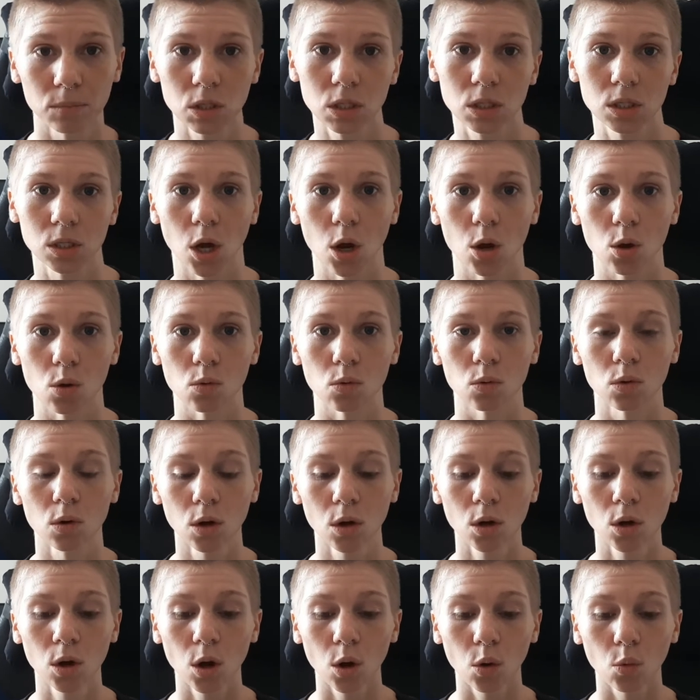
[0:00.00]
So
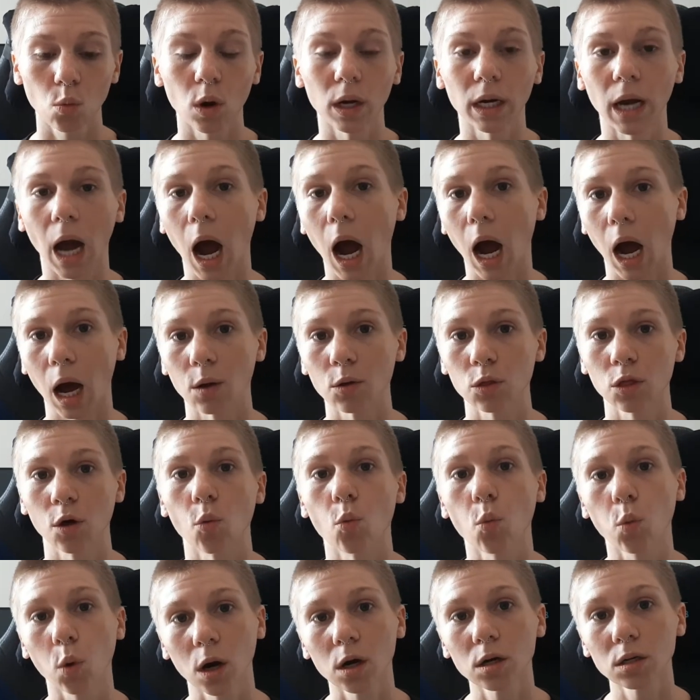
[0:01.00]
what the
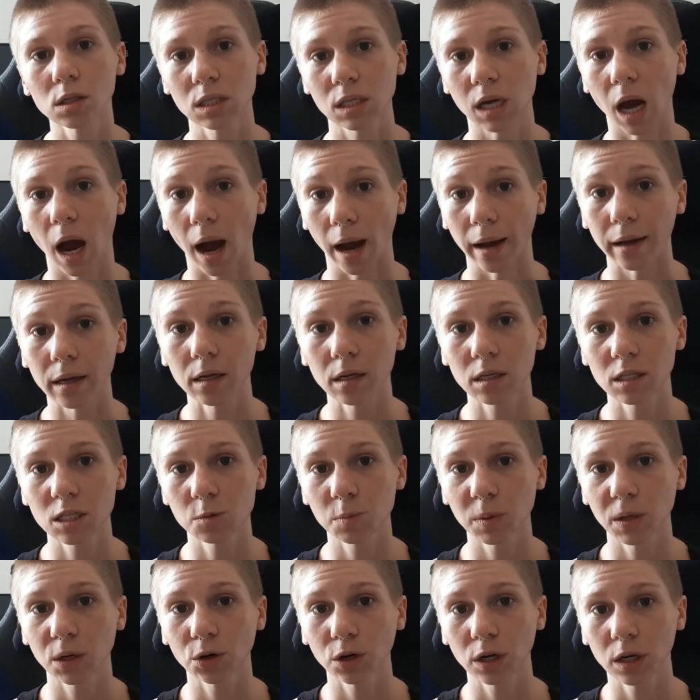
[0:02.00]
worst I
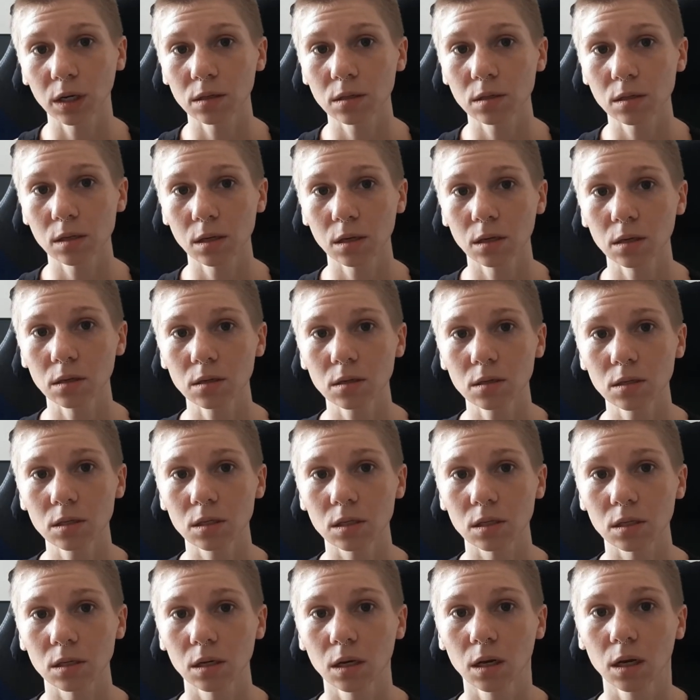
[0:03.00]
experience
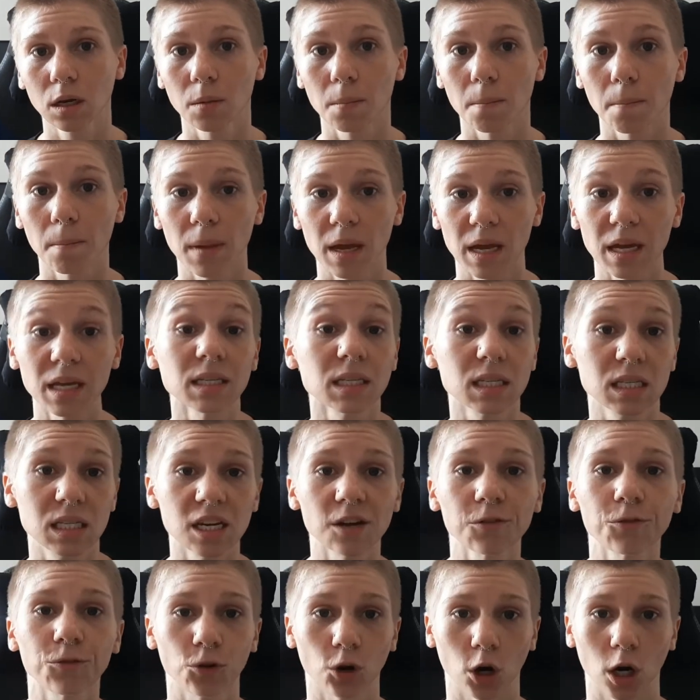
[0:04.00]
is
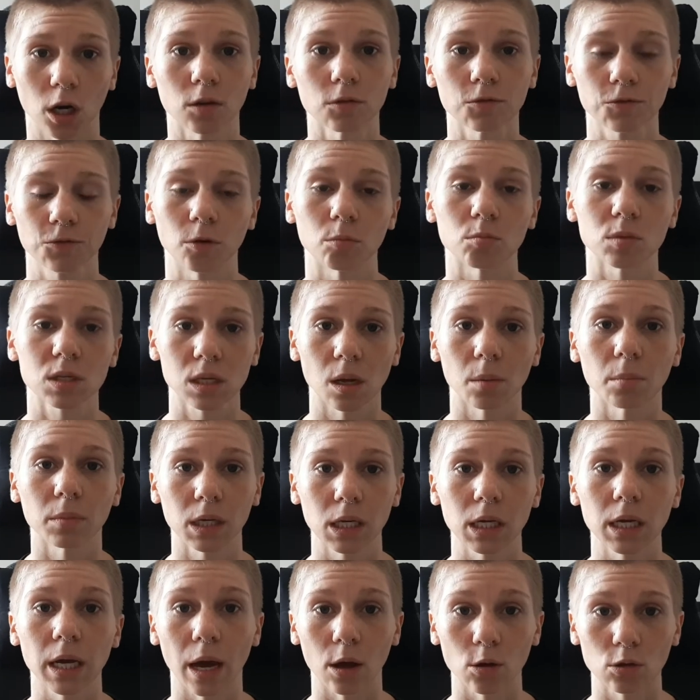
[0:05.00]
different from
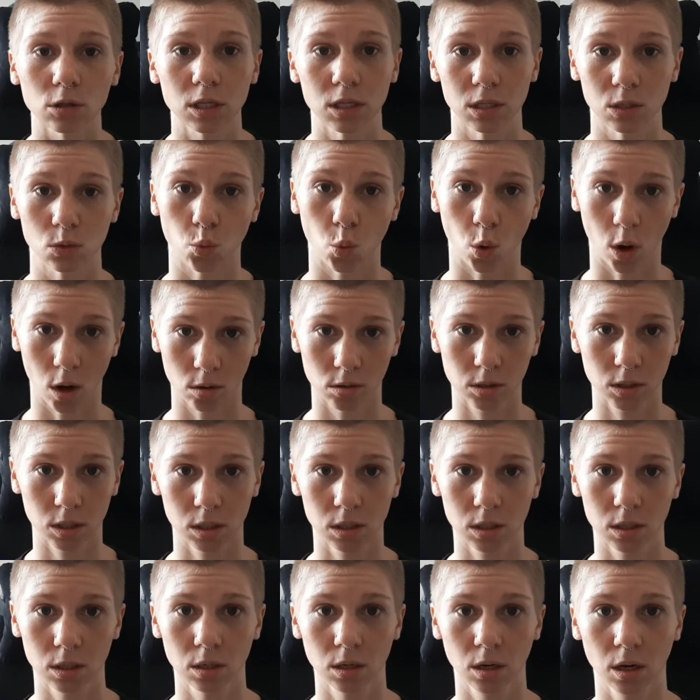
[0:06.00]
somebody else's
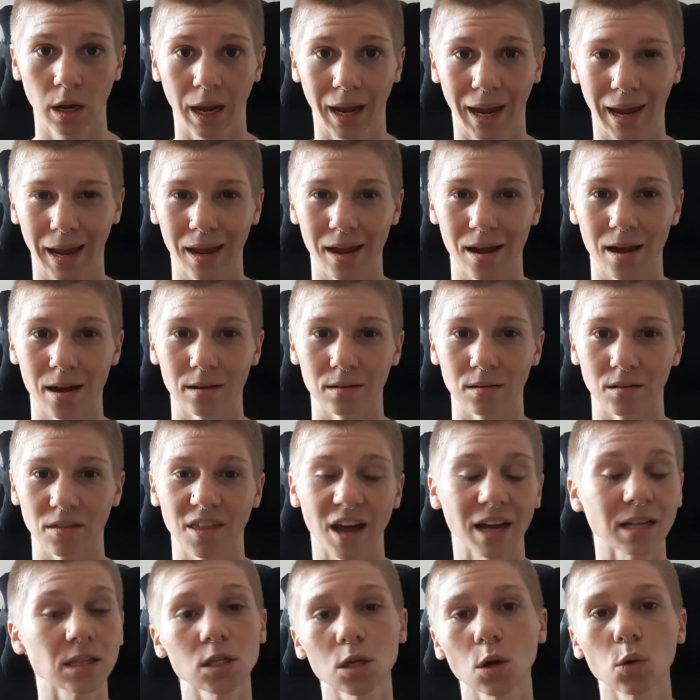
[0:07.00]
worst. And
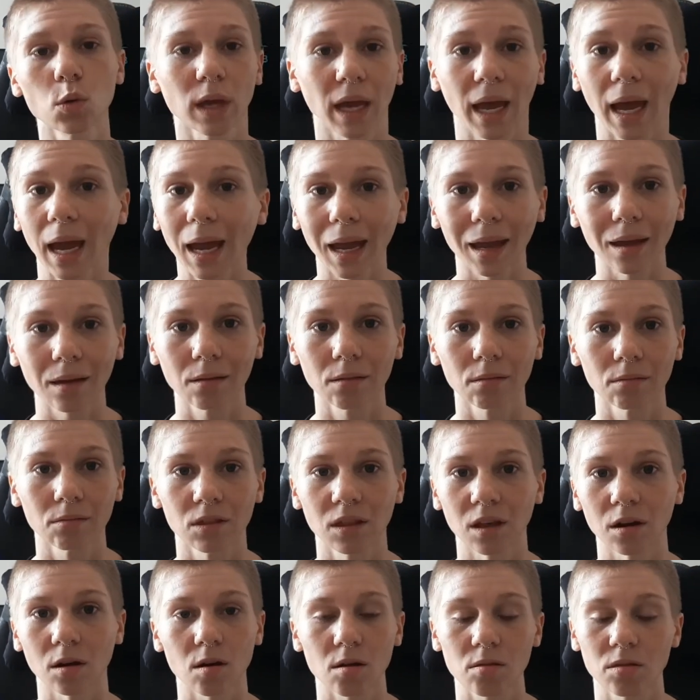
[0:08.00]
that's okay.
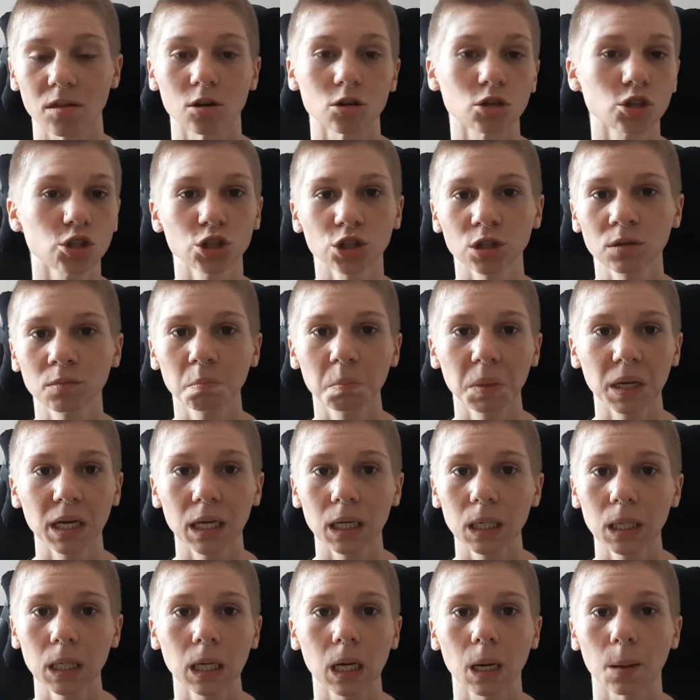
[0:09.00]
There shouldn't
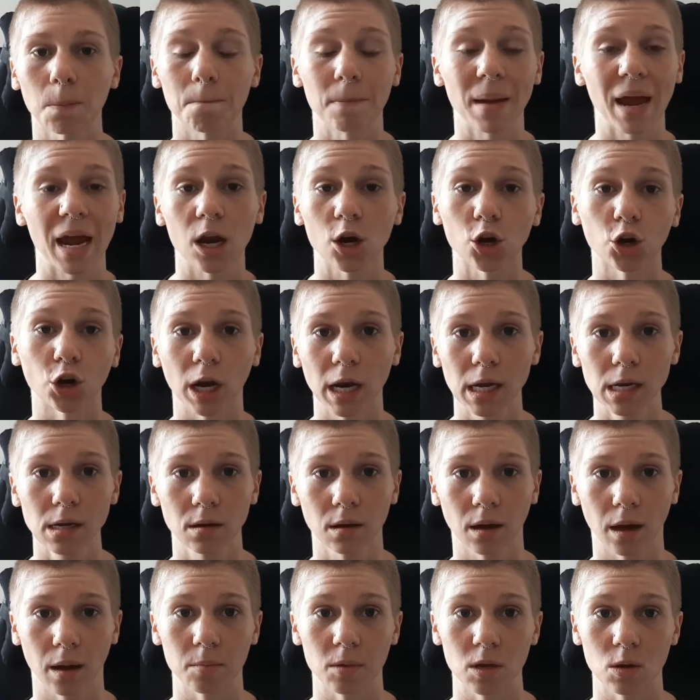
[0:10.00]
be any
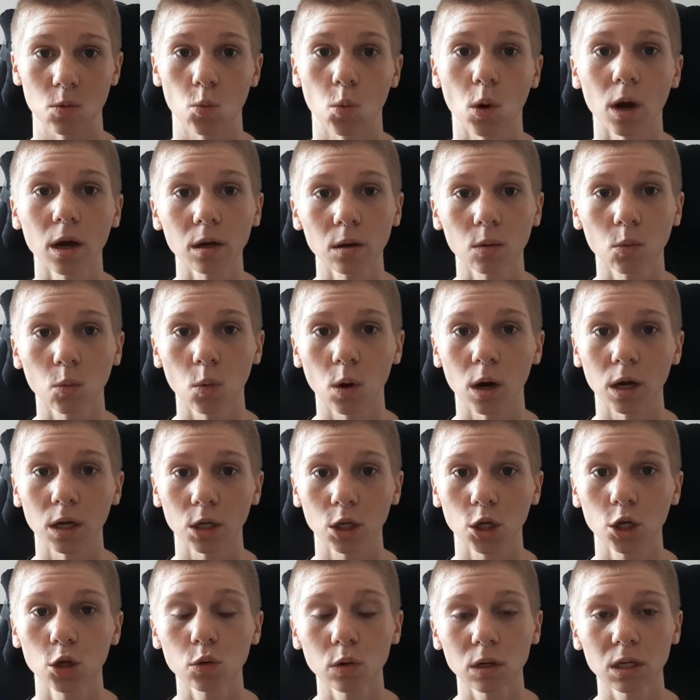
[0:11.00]
comparing. I mean,
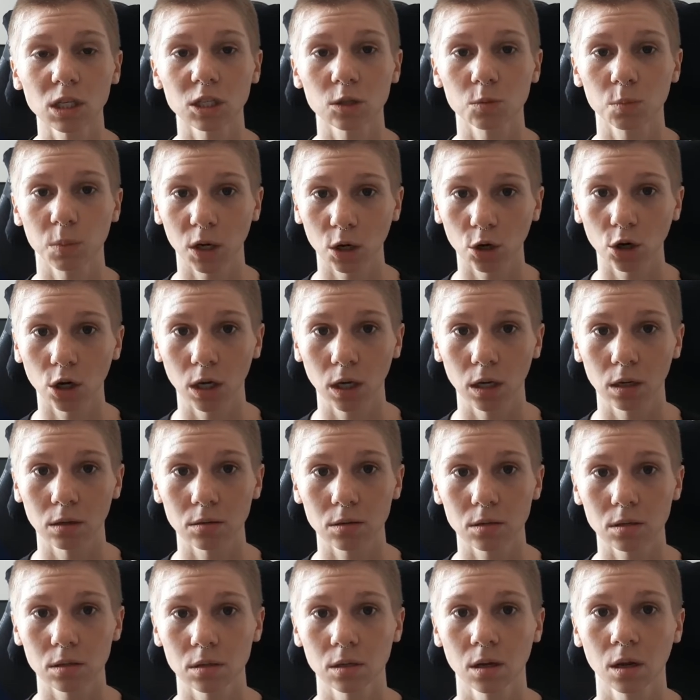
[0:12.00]
what you
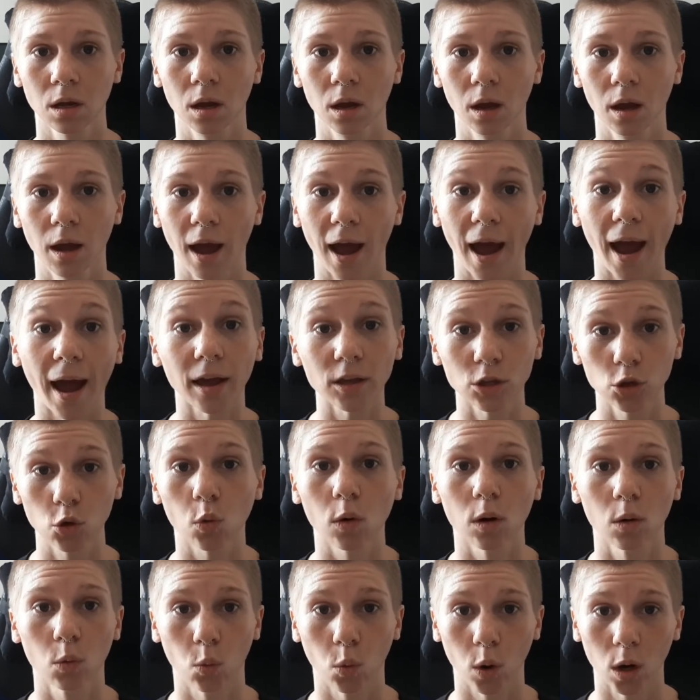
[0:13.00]
experience at
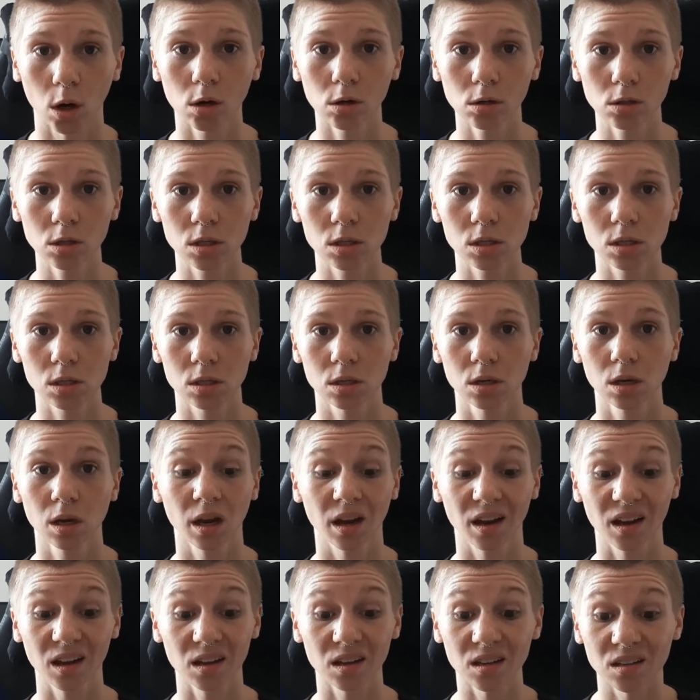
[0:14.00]
your worst
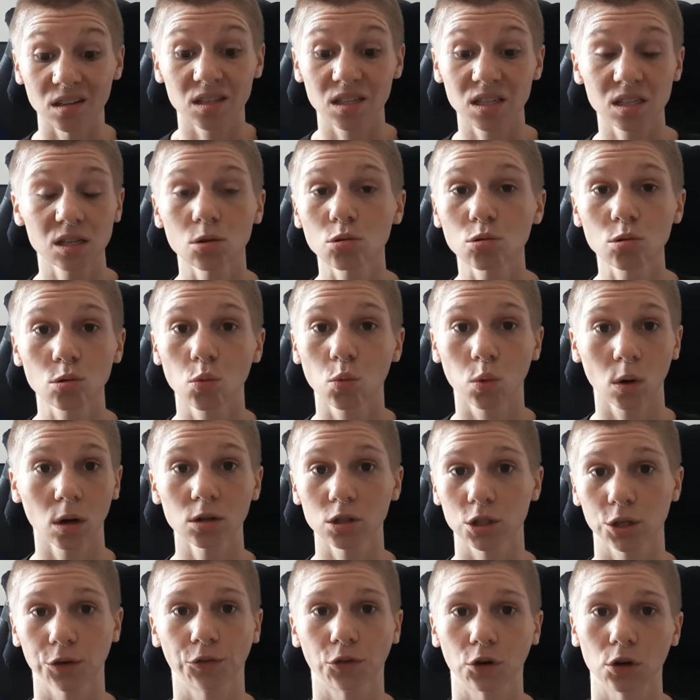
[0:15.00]
is still the
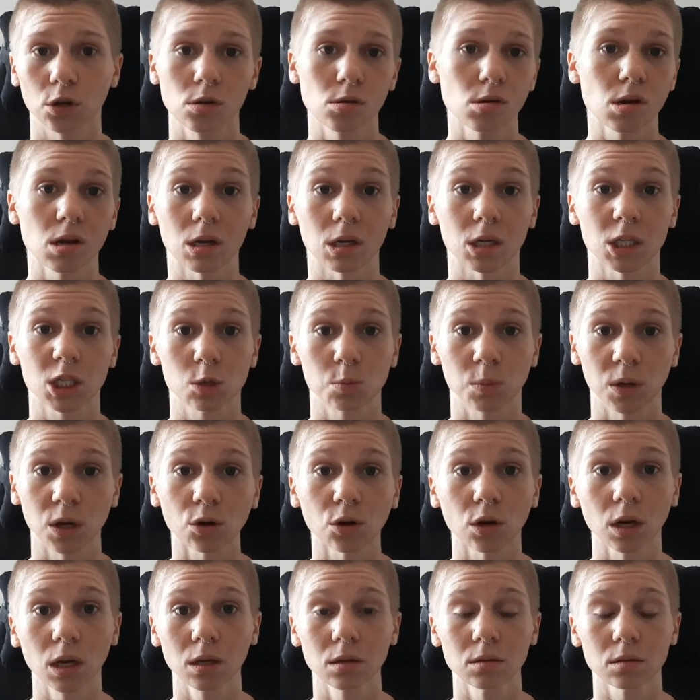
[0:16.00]
worst for you to
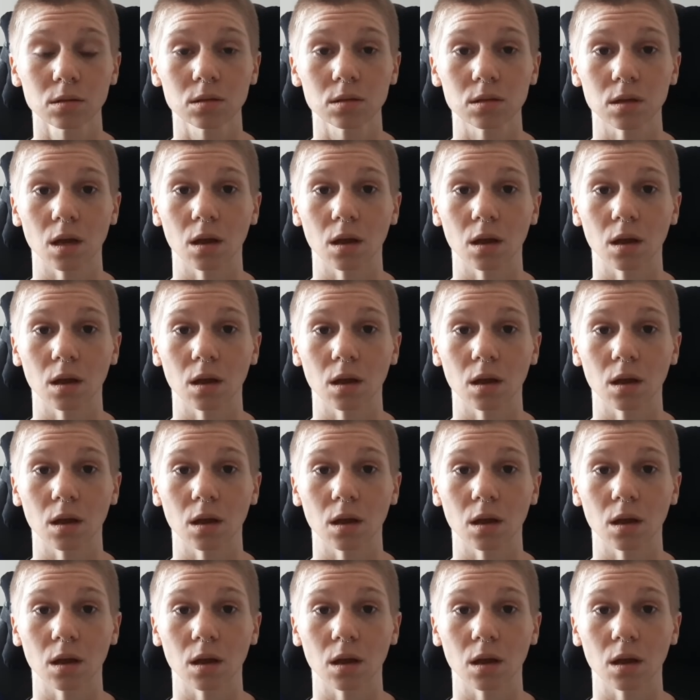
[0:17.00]
experience.